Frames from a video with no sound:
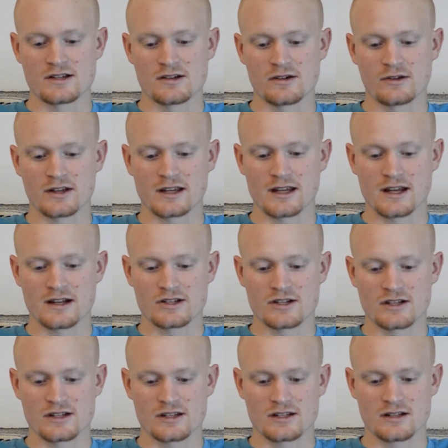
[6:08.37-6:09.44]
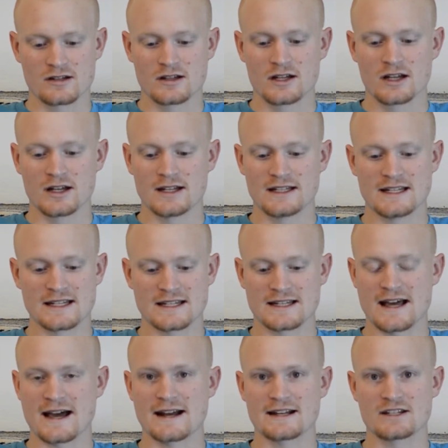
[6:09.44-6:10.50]
They can't just
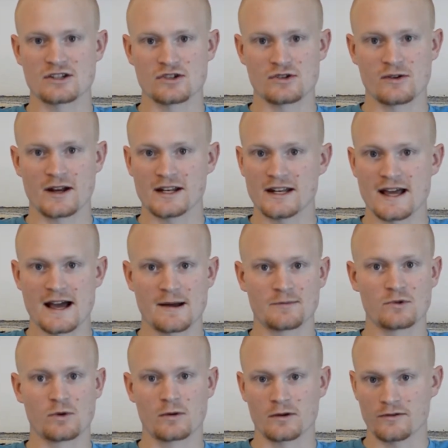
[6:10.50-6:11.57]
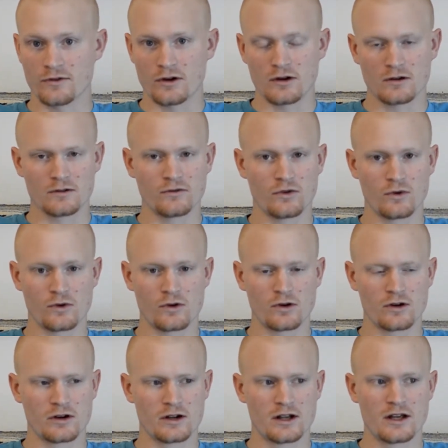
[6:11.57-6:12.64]
decide to adapt or evolve
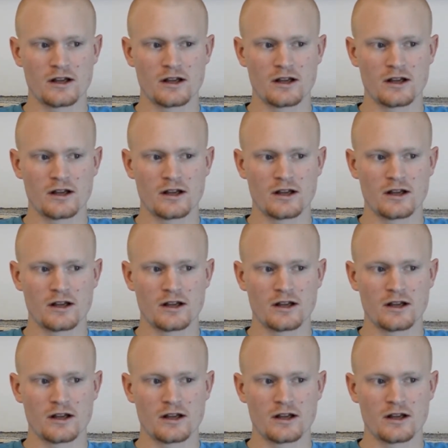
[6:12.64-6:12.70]
or